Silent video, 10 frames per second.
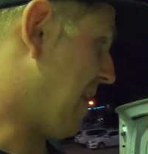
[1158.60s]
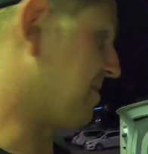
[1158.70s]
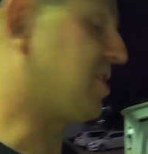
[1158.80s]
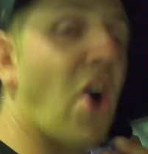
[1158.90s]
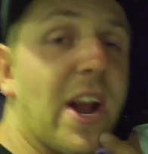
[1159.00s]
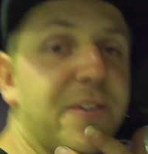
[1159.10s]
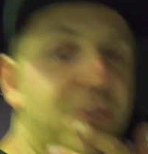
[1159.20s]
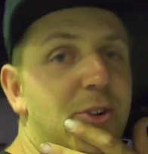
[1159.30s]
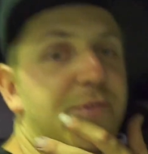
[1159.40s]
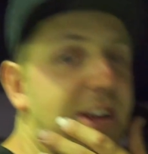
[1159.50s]
to have it tidy
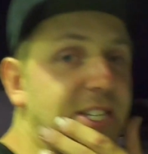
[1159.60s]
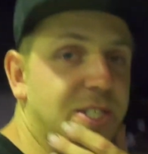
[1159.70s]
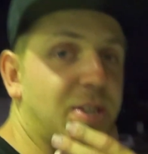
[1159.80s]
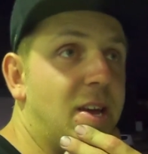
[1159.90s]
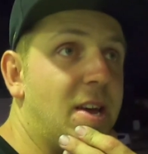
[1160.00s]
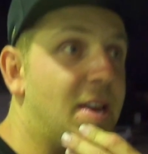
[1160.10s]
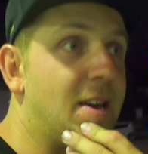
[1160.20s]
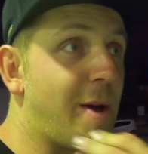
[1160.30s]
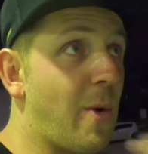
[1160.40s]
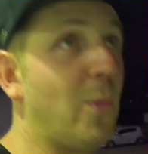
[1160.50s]
for events
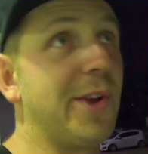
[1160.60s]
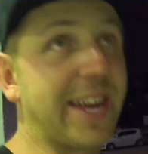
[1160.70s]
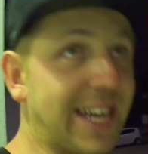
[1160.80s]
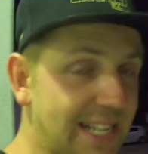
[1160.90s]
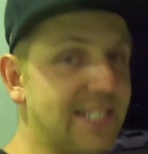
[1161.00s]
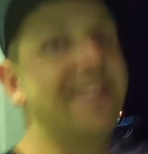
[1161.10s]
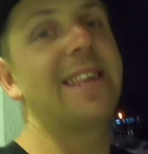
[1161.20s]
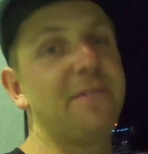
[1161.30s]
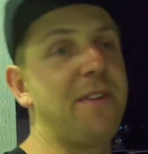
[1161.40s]
when I get to the